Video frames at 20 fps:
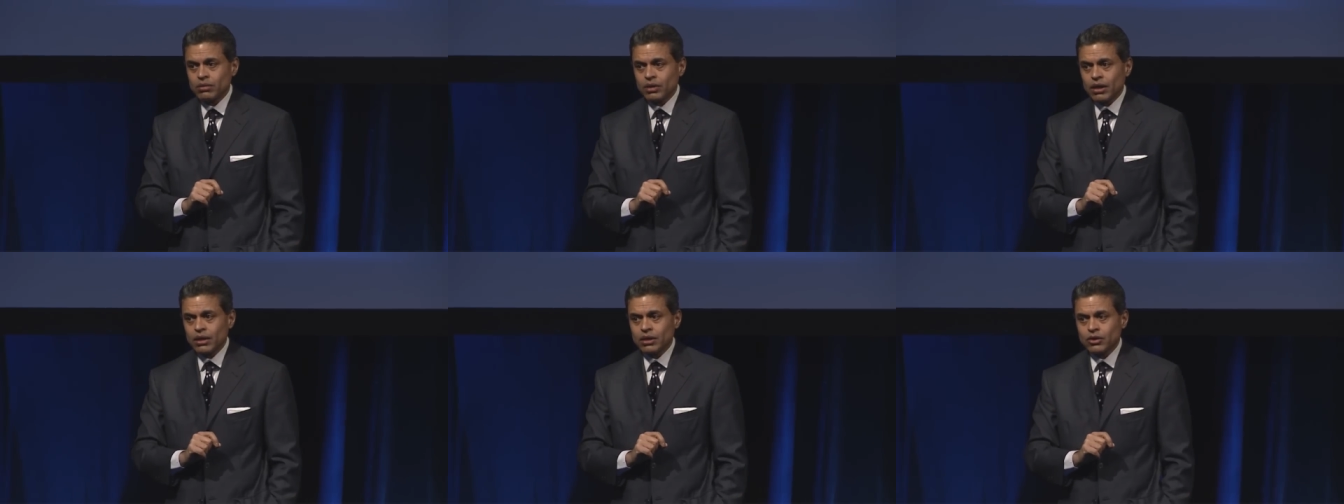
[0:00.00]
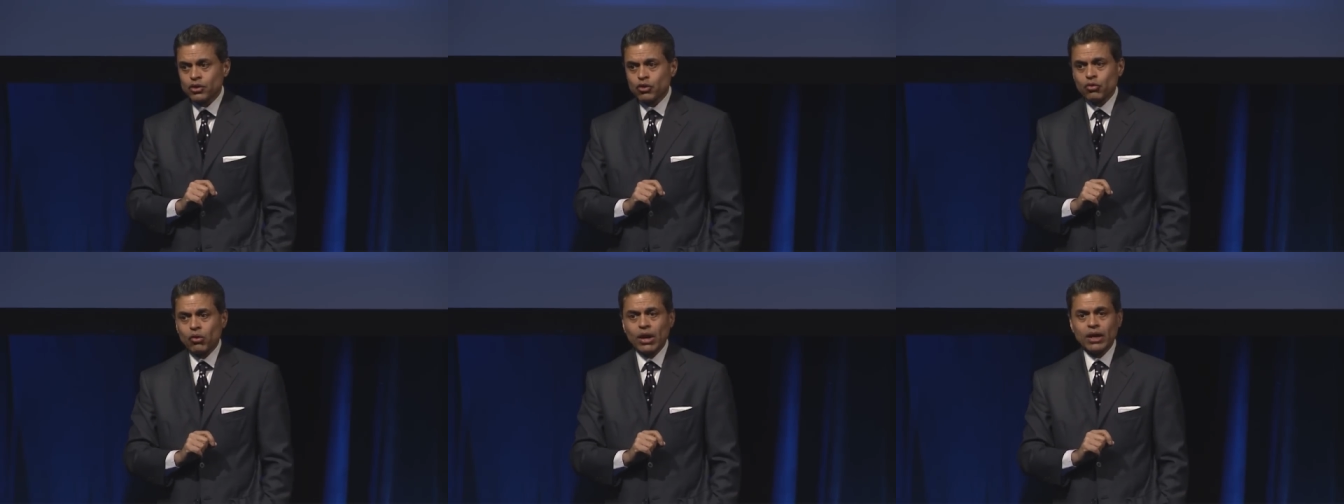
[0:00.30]

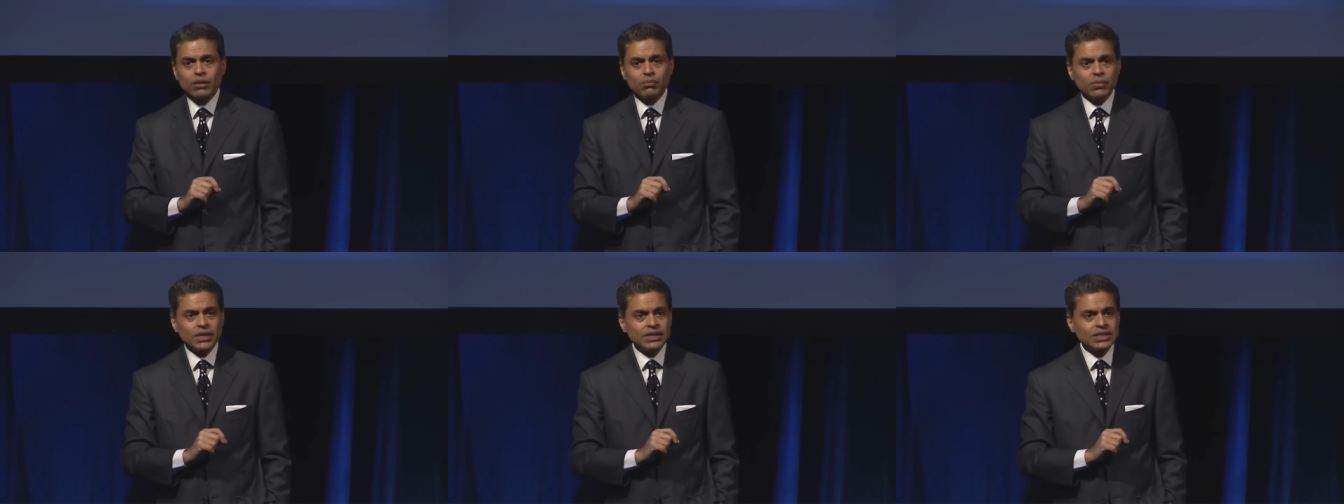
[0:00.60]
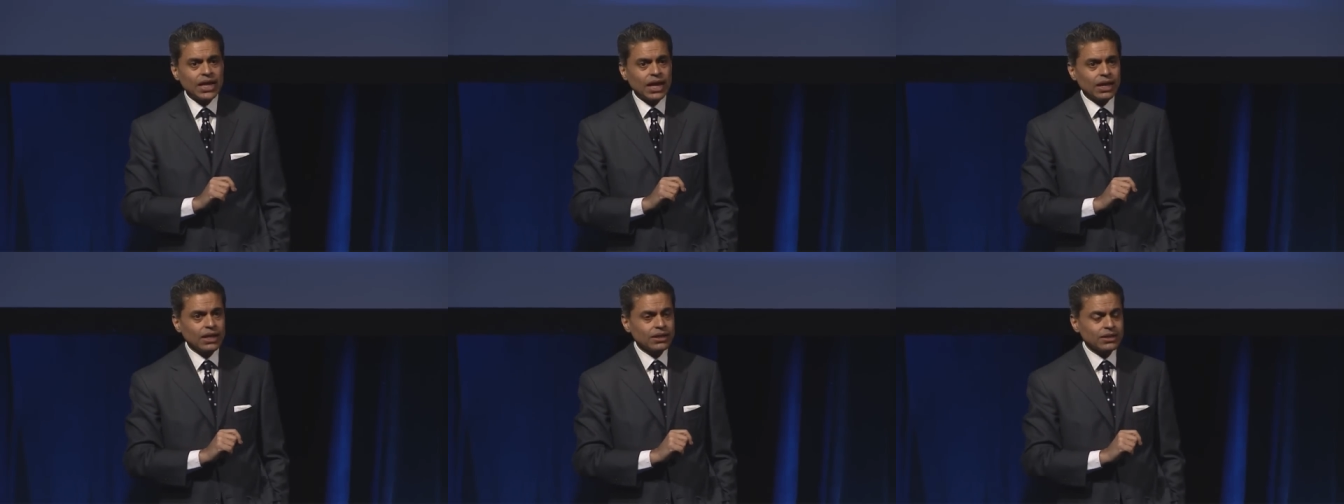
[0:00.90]
incredibly
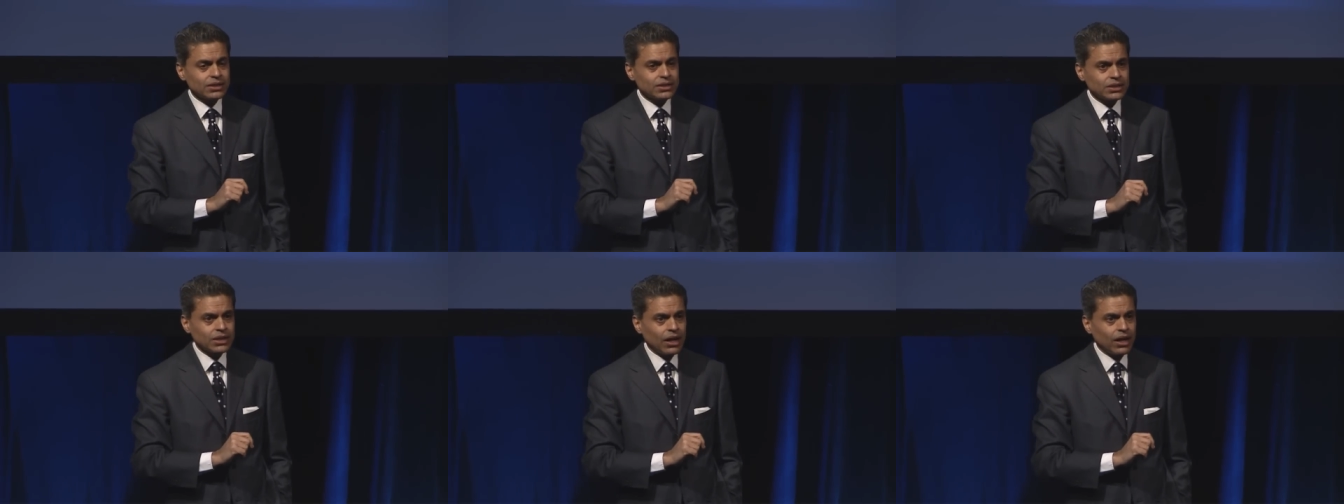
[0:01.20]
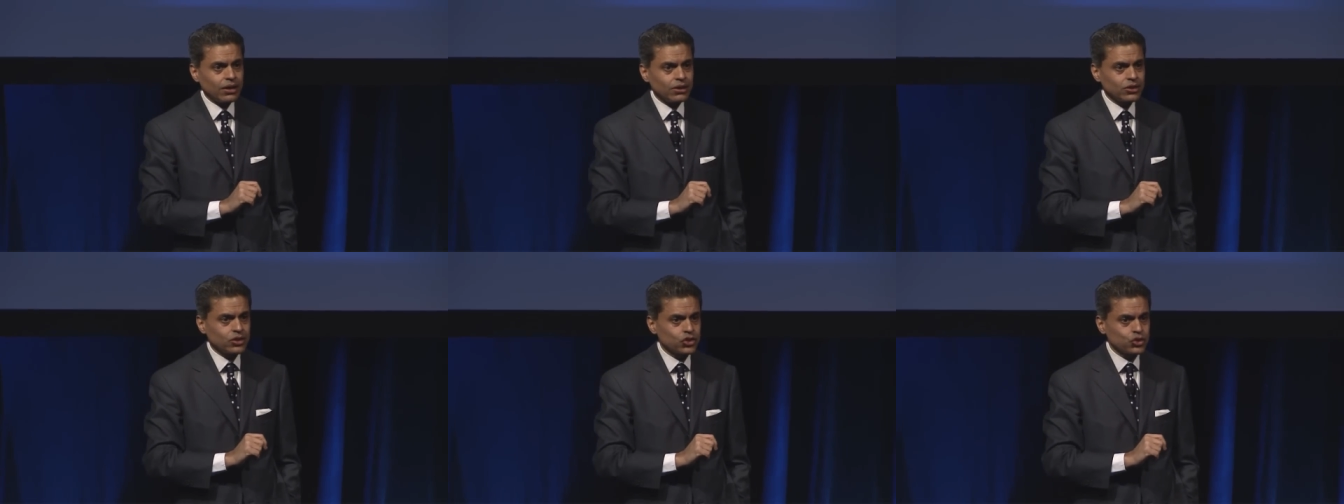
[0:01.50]
talented
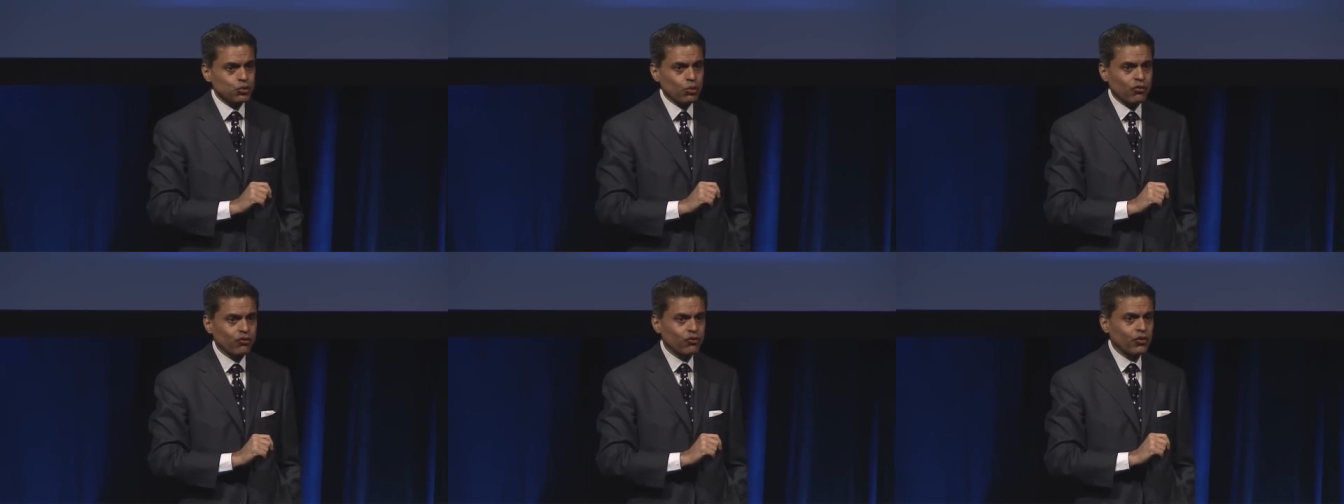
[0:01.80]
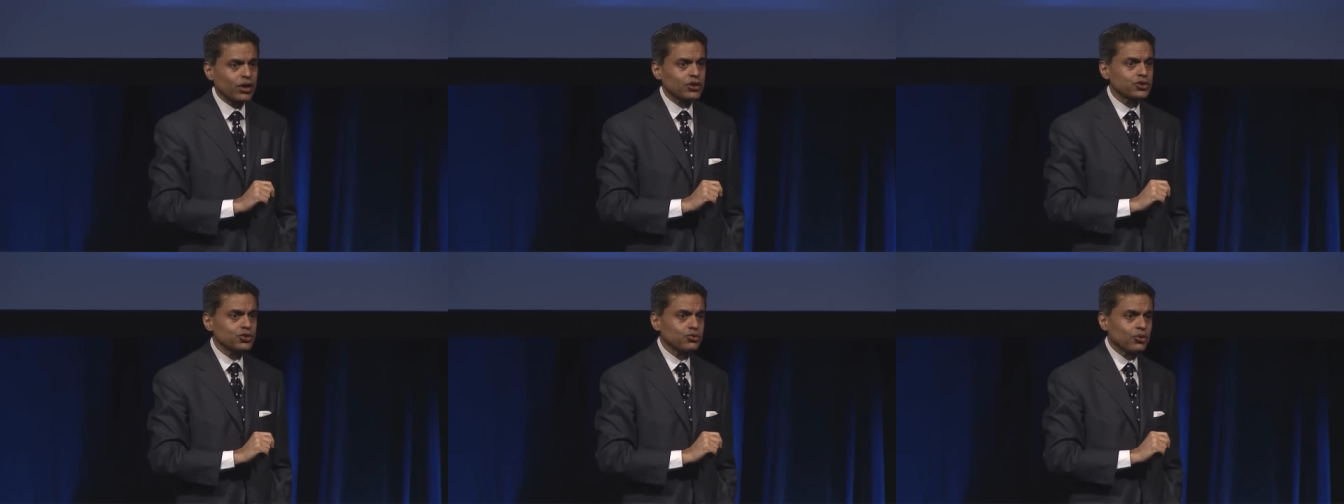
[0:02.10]
scientists were
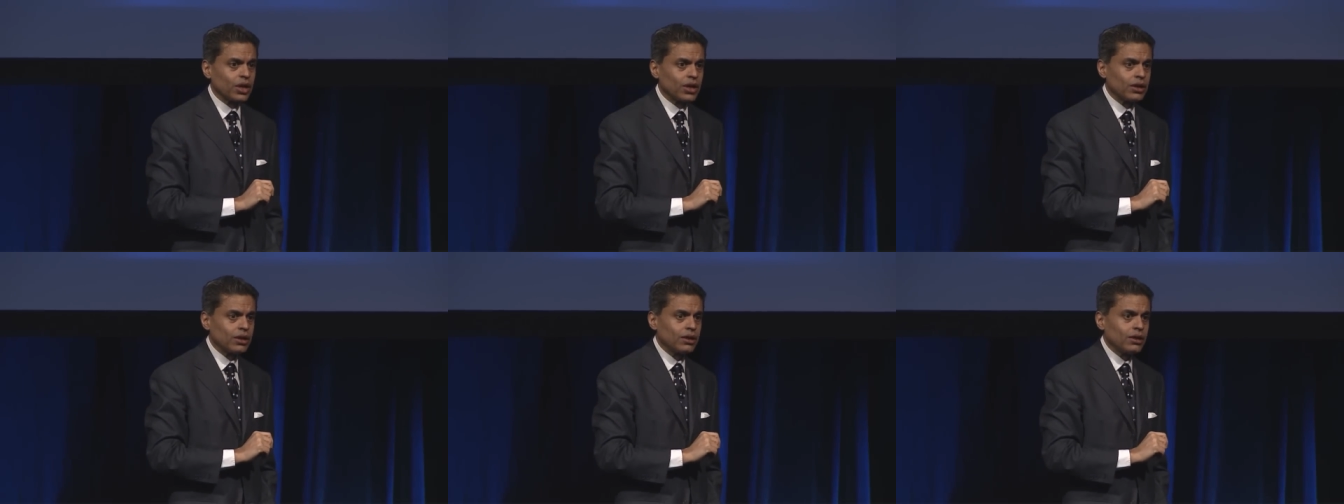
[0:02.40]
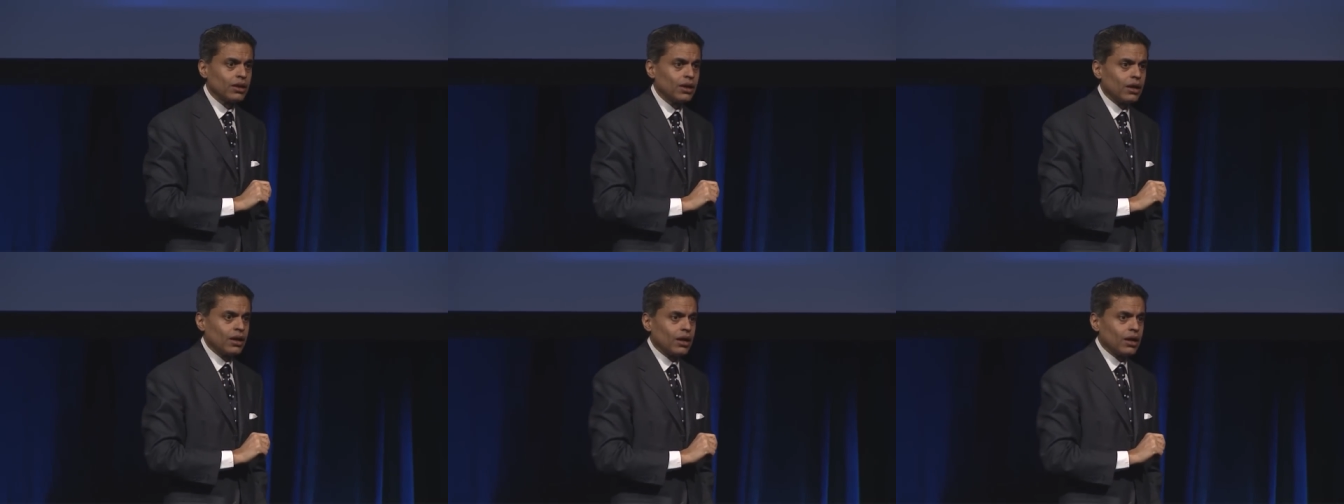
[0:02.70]
frustrated